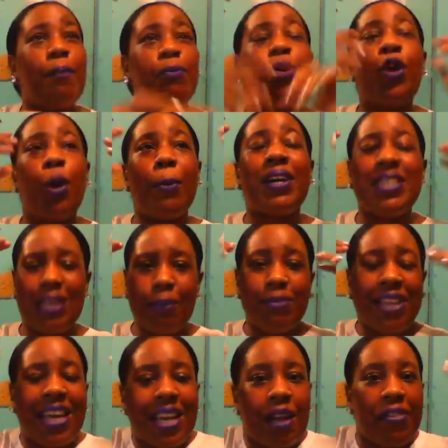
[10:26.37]
you know, because I'm
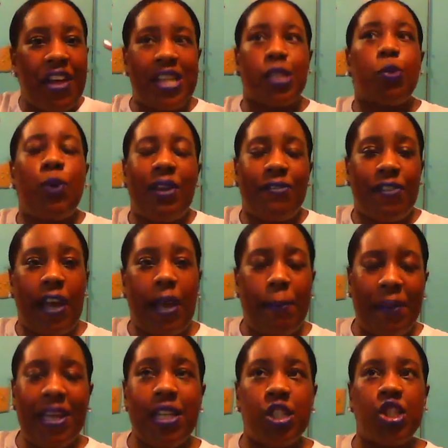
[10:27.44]
thinking of that twin flame
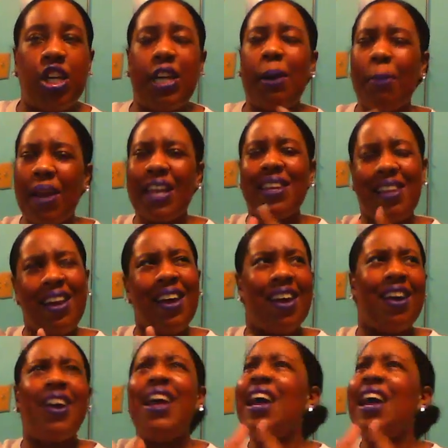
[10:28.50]
energy and I'm like, yeah,